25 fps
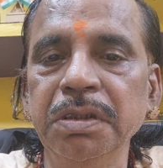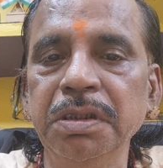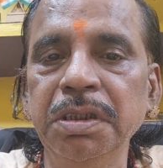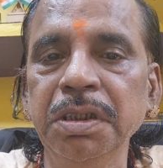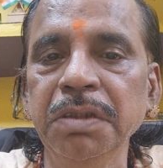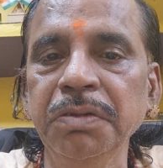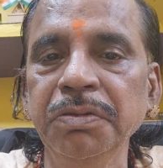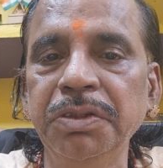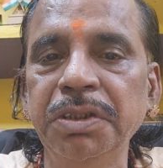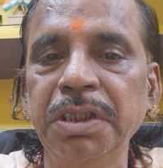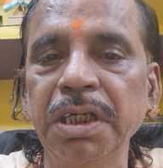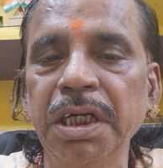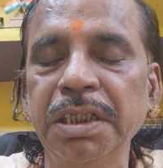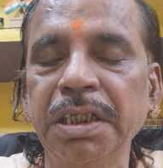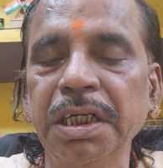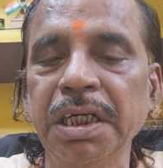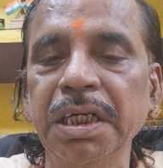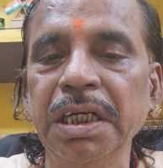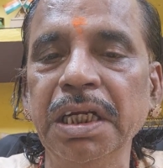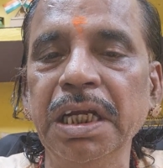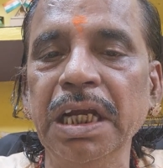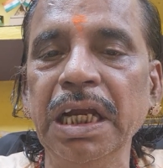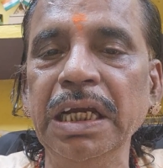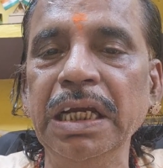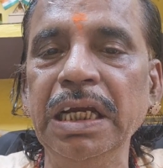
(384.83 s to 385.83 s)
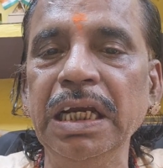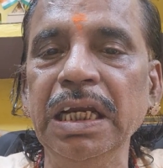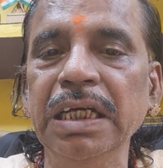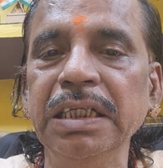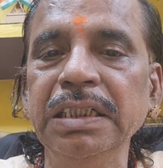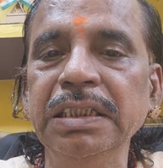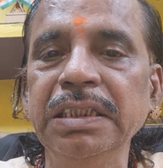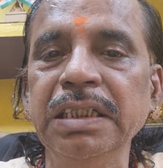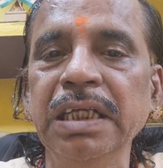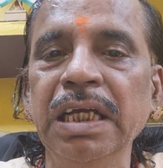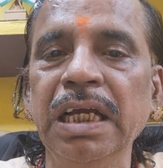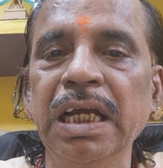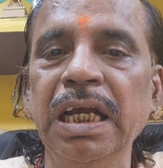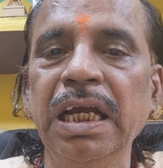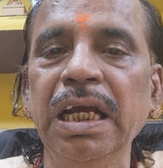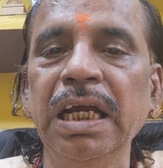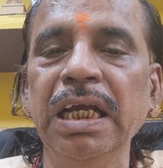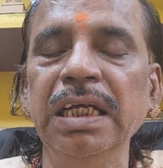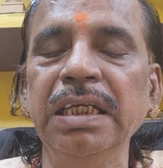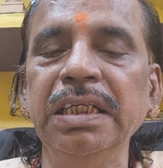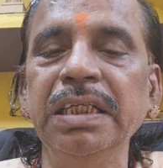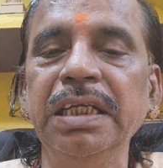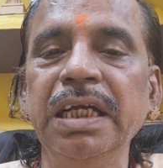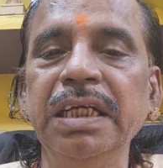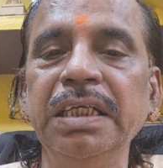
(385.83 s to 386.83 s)
give certain guidelines
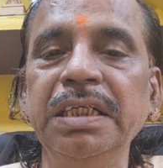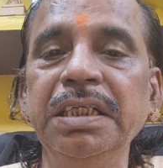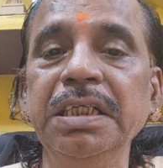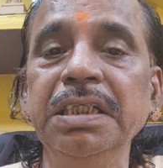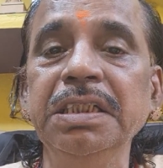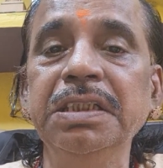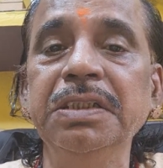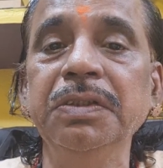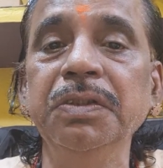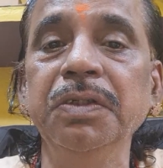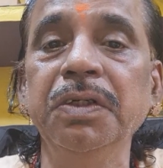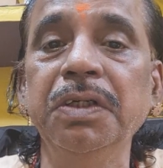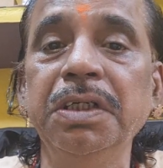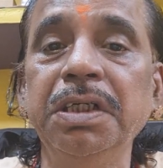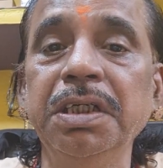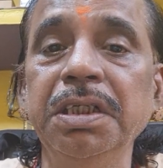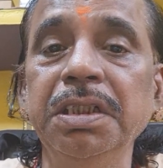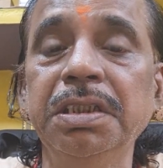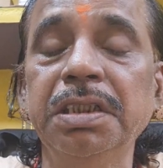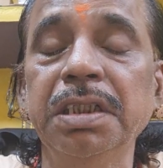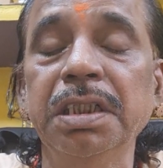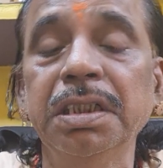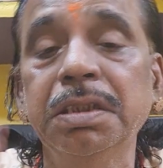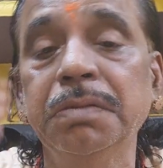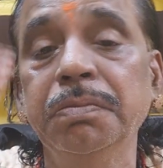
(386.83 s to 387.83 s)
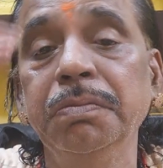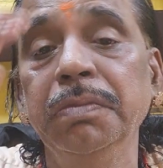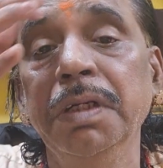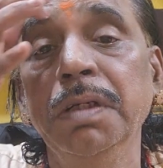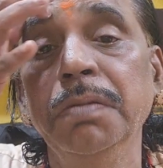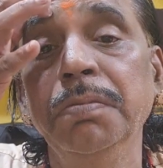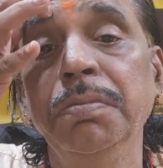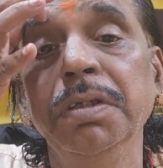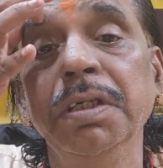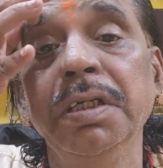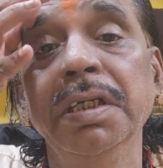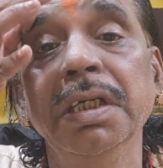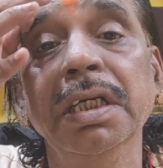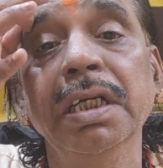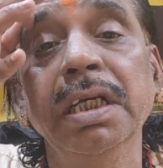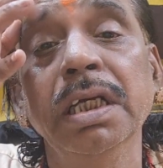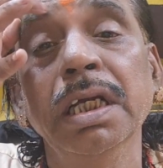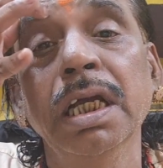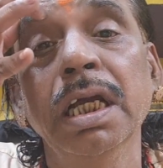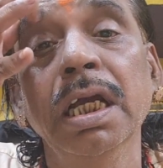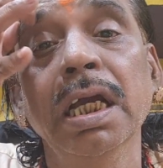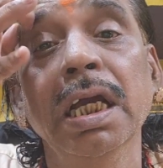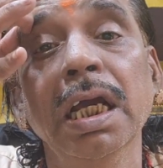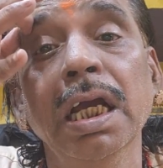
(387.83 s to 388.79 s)
that these notices may be